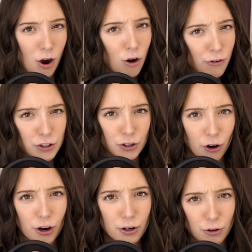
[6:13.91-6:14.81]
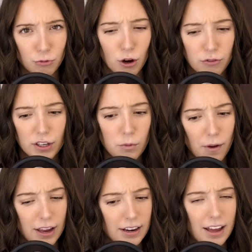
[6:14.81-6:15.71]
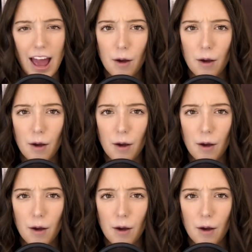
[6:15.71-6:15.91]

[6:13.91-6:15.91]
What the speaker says: overturned Roe v. Wade,